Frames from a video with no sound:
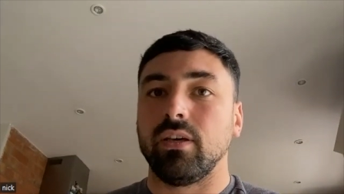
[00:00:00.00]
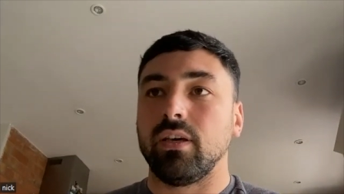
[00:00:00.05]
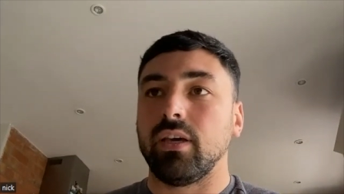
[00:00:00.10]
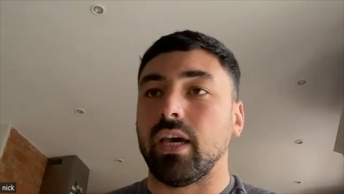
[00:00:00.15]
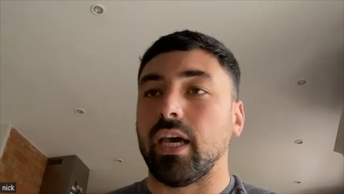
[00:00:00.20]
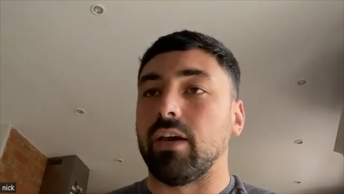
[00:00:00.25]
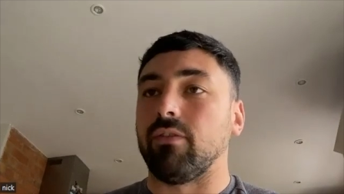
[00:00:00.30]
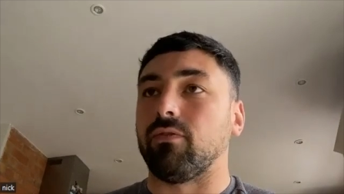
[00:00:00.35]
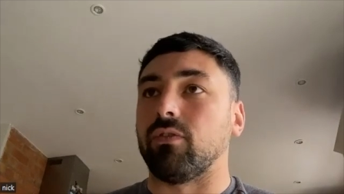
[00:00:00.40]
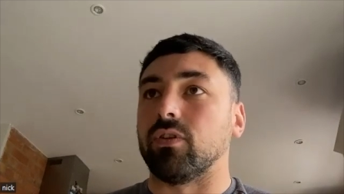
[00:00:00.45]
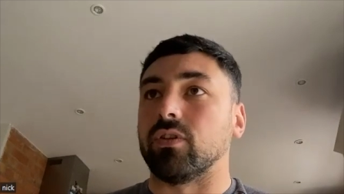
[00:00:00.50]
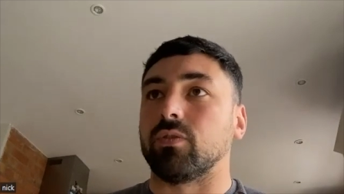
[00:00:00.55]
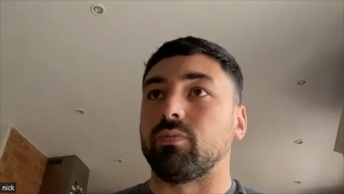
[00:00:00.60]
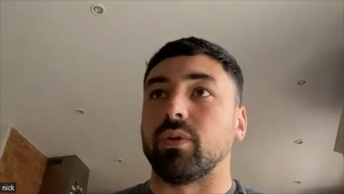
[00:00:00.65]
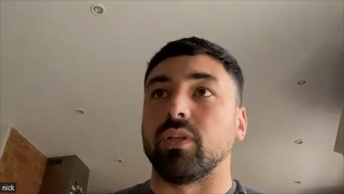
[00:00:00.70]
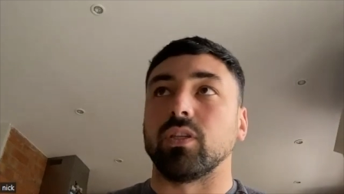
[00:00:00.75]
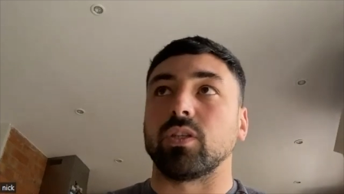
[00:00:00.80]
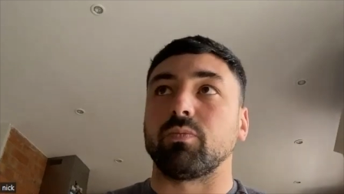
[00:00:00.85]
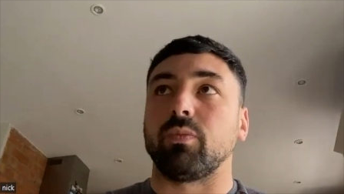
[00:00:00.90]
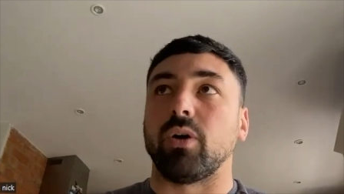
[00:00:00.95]
everyone's
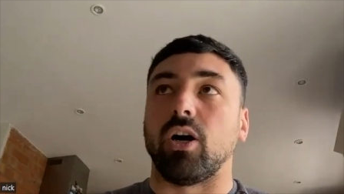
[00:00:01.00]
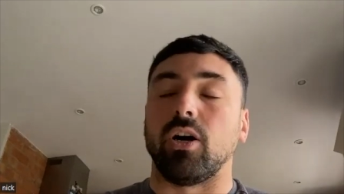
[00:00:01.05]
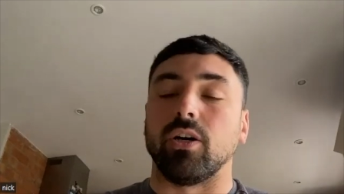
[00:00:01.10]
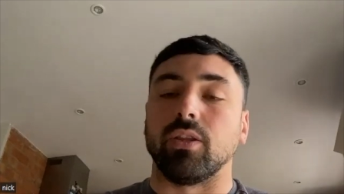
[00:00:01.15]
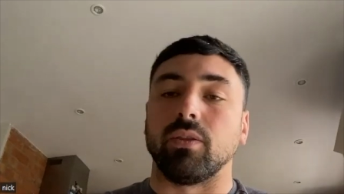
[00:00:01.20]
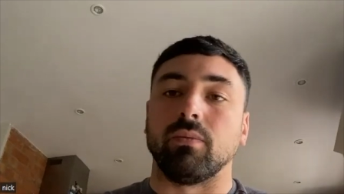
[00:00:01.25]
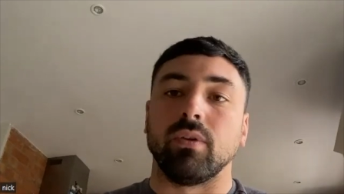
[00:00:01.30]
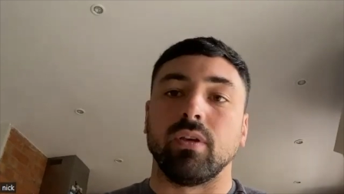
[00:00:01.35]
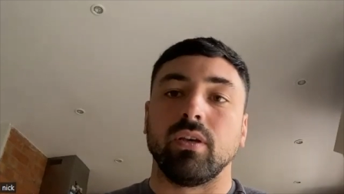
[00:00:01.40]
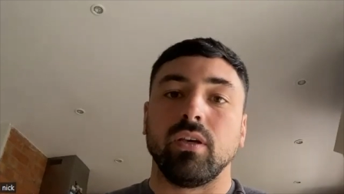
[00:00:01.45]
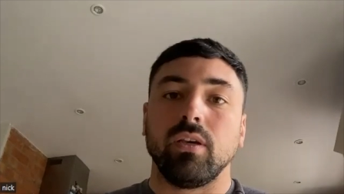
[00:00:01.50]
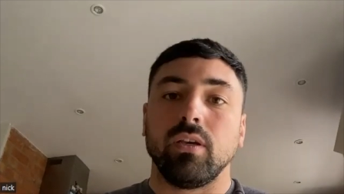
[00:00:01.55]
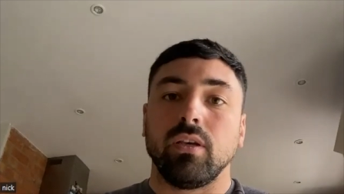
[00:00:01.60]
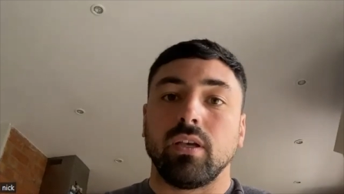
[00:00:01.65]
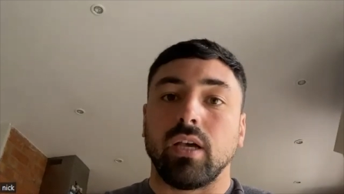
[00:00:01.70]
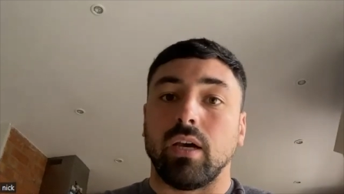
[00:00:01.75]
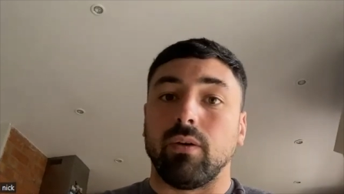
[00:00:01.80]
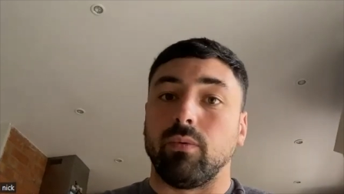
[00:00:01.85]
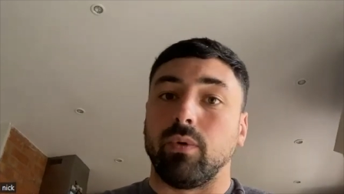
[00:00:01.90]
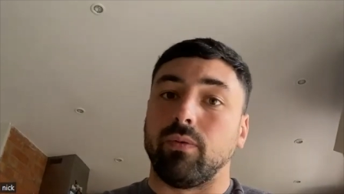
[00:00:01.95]
been spot
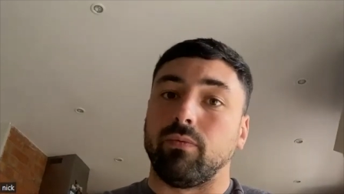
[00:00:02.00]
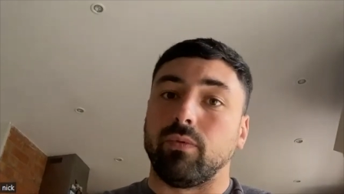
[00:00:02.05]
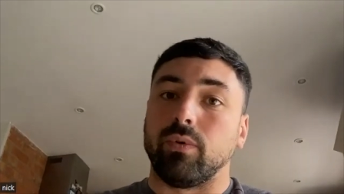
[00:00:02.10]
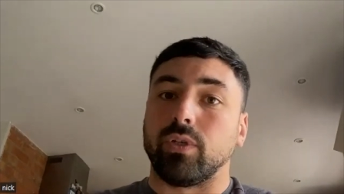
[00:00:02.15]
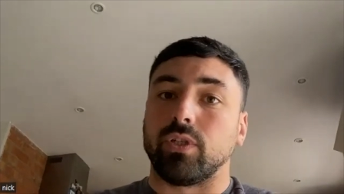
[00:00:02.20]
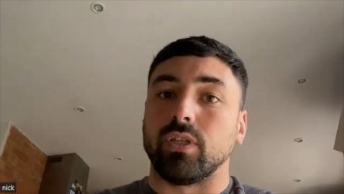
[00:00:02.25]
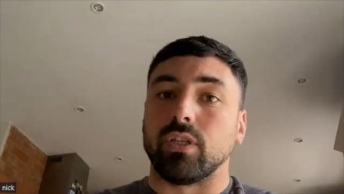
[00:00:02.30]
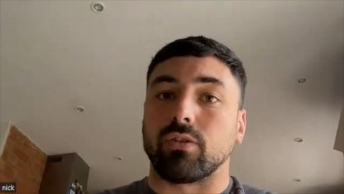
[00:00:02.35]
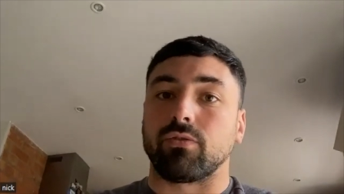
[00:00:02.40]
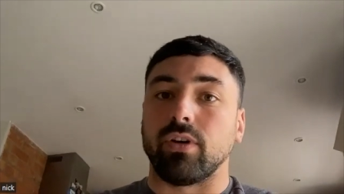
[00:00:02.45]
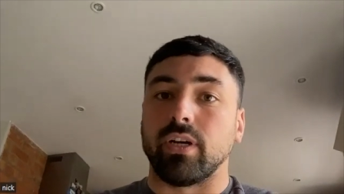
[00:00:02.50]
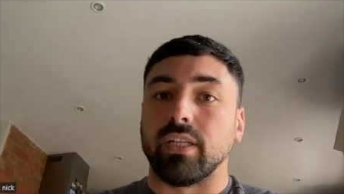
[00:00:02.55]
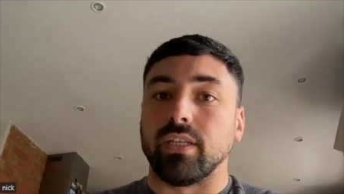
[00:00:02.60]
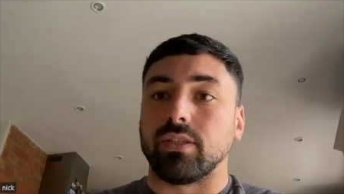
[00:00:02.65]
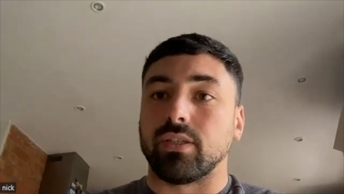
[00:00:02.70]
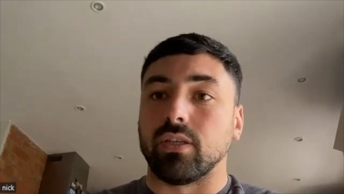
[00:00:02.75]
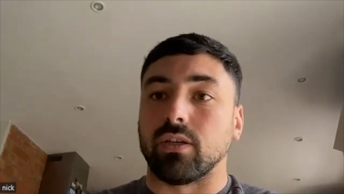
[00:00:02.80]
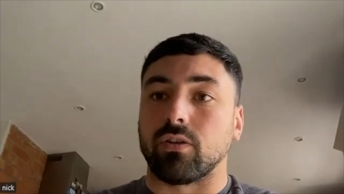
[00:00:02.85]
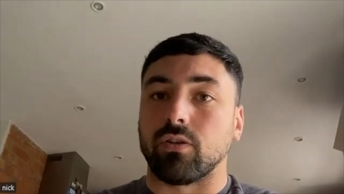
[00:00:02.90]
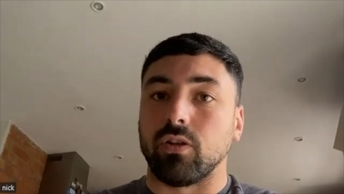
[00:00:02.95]
on, which is a credit
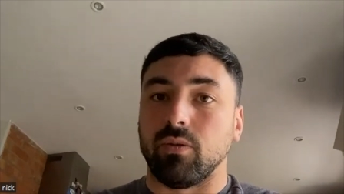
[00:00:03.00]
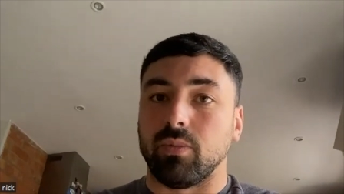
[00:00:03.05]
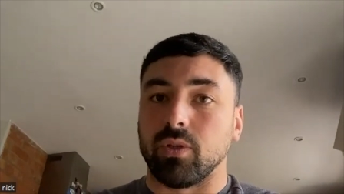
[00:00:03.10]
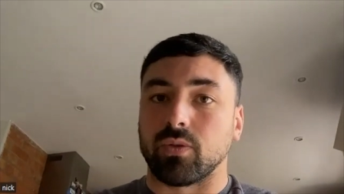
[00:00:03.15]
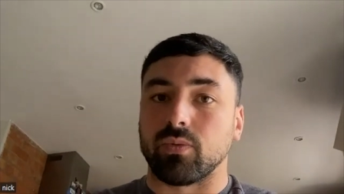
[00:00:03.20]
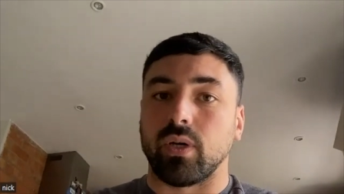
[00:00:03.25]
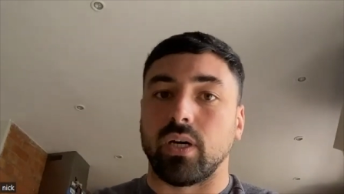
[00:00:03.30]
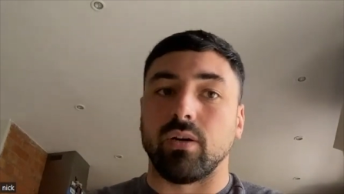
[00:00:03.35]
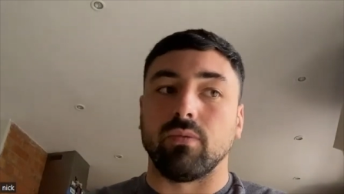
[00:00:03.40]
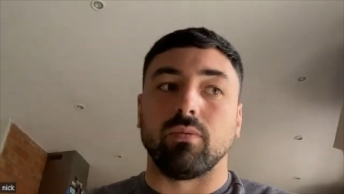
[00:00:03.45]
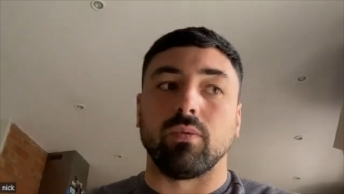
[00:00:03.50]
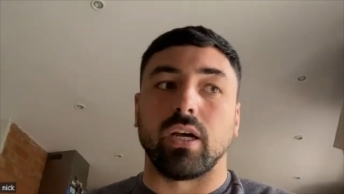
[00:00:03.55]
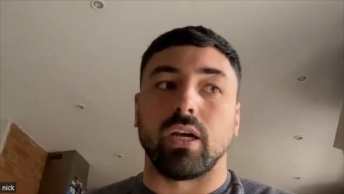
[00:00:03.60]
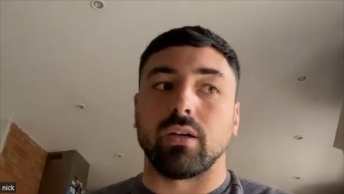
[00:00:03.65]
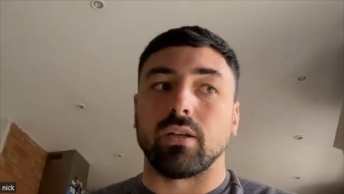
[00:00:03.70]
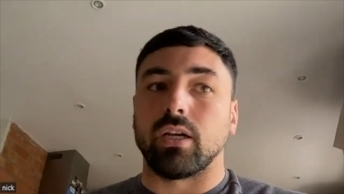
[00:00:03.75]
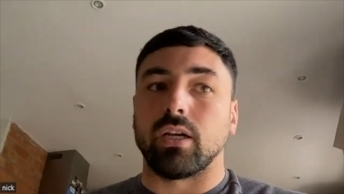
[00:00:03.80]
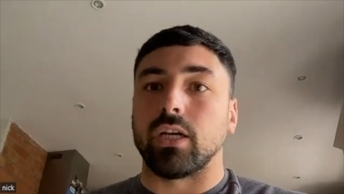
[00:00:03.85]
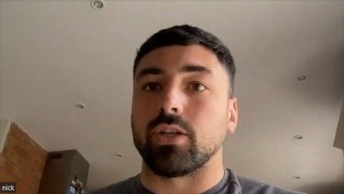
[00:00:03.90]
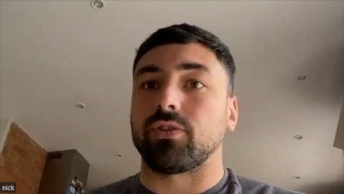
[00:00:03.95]
to the club as well, that
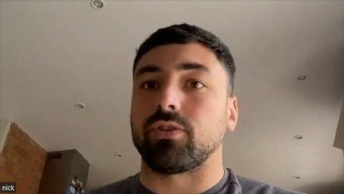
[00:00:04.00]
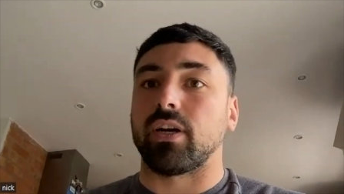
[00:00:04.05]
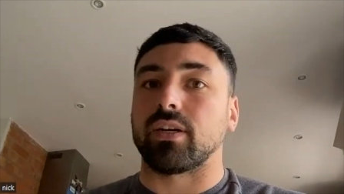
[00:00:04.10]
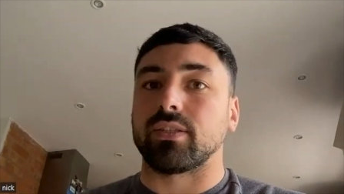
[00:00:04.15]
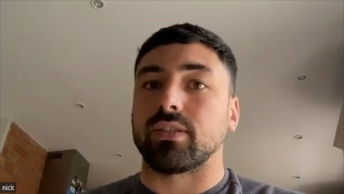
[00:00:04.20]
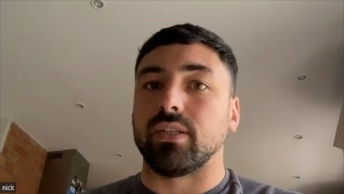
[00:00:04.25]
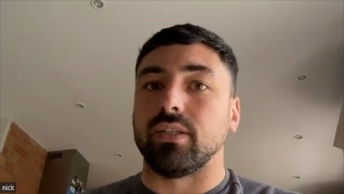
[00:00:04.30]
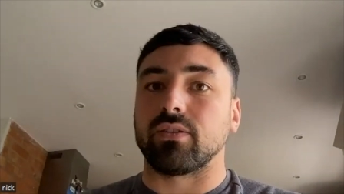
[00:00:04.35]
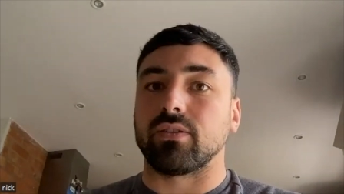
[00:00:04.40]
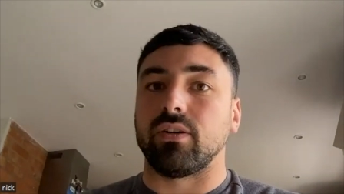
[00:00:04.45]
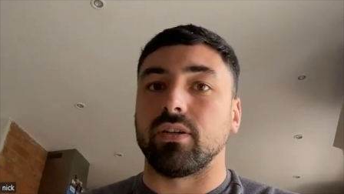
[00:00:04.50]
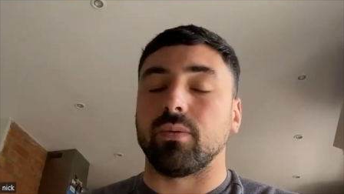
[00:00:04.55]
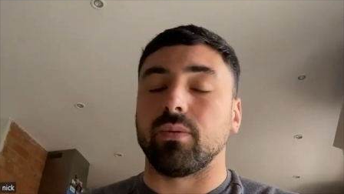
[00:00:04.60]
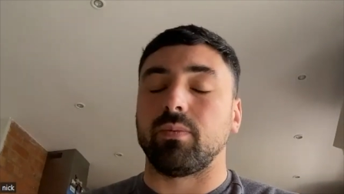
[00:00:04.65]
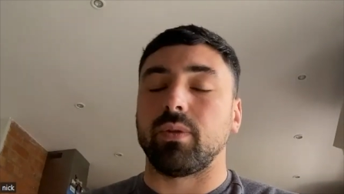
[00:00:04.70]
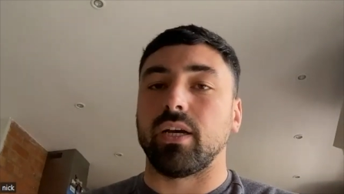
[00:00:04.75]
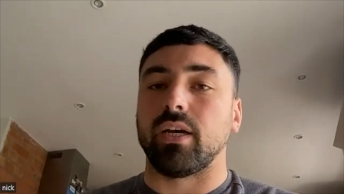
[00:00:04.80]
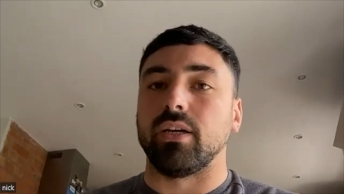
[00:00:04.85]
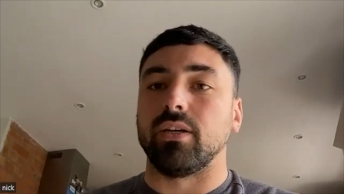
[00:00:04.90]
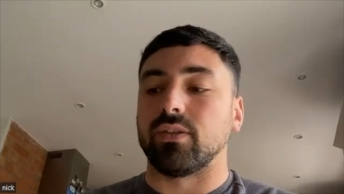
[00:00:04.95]
attracts these kind of
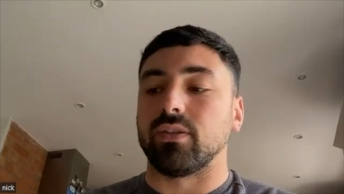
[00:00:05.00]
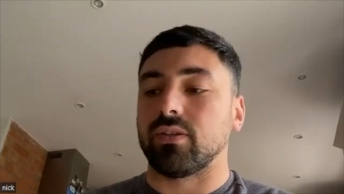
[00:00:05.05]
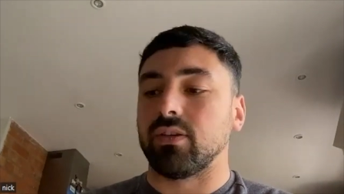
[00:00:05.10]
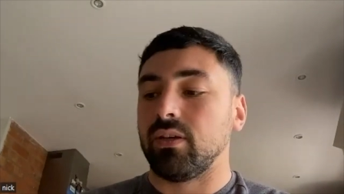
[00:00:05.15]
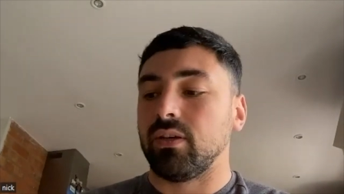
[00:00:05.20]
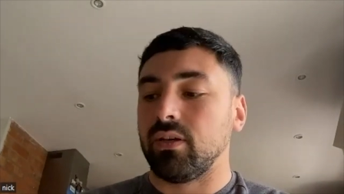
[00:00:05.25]
players.